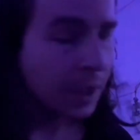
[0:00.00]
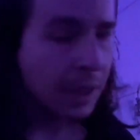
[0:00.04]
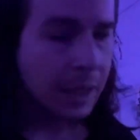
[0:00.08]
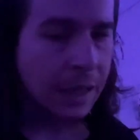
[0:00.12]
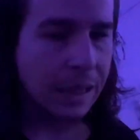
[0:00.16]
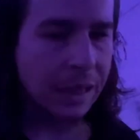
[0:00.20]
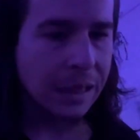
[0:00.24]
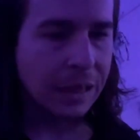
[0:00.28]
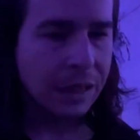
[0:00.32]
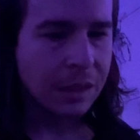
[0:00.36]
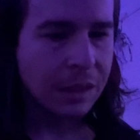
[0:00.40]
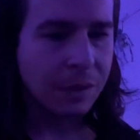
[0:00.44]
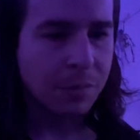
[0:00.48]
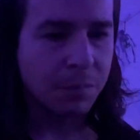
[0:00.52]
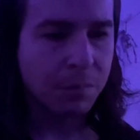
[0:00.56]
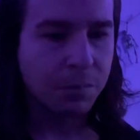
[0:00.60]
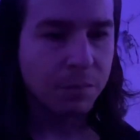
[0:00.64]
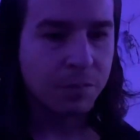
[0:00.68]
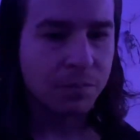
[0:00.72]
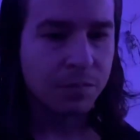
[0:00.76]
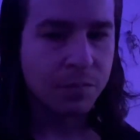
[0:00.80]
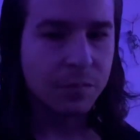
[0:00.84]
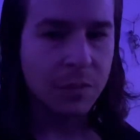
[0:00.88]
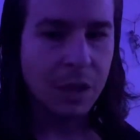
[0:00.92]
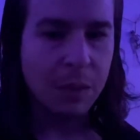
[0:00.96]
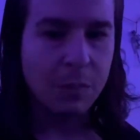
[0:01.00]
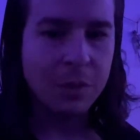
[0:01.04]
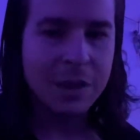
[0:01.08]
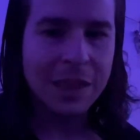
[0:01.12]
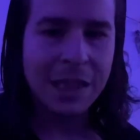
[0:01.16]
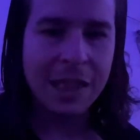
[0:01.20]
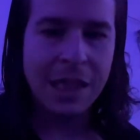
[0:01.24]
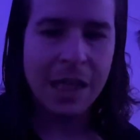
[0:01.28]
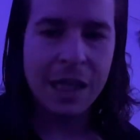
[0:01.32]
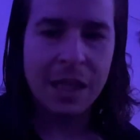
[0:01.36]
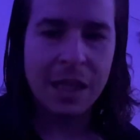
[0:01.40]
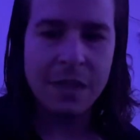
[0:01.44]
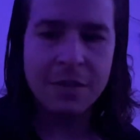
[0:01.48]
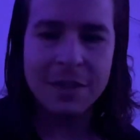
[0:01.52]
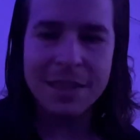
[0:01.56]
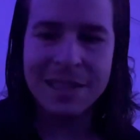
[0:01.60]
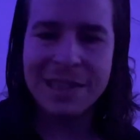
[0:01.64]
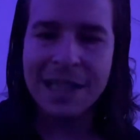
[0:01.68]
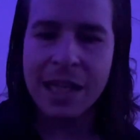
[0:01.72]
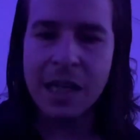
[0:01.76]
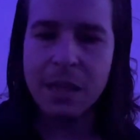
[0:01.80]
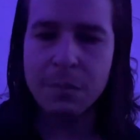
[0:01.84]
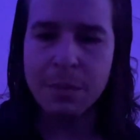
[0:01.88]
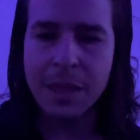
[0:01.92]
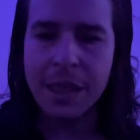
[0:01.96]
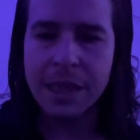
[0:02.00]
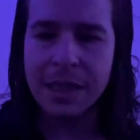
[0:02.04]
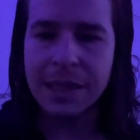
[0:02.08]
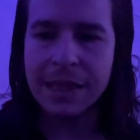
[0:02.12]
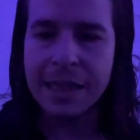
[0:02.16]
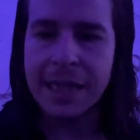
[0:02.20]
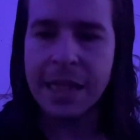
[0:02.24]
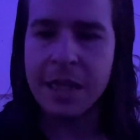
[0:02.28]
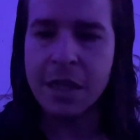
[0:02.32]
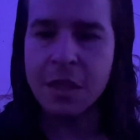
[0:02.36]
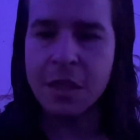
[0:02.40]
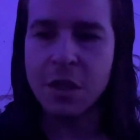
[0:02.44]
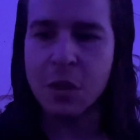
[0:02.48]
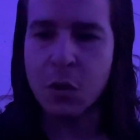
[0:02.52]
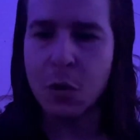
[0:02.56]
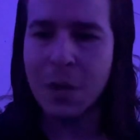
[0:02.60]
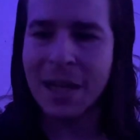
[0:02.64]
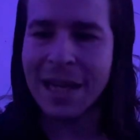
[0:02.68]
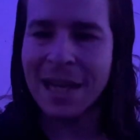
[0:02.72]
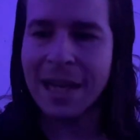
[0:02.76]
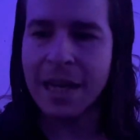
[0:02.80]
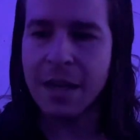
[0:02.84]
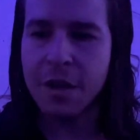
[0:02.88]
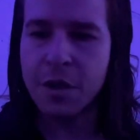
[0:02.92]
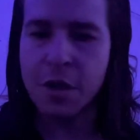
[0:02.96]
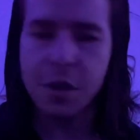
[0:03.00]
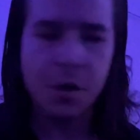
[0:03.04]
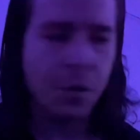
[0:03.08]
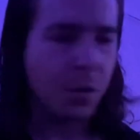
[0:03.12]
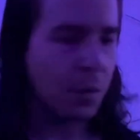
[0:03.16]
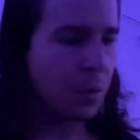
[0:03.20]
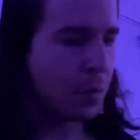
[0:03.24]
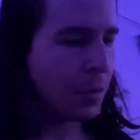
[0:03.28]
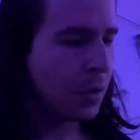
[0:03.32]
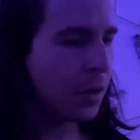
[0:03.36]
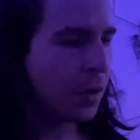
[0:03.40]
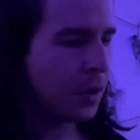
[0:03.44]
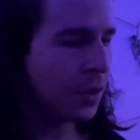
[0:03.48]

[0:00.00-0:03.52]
um, I'm just going to kind of stay in my lane and do what I got to do.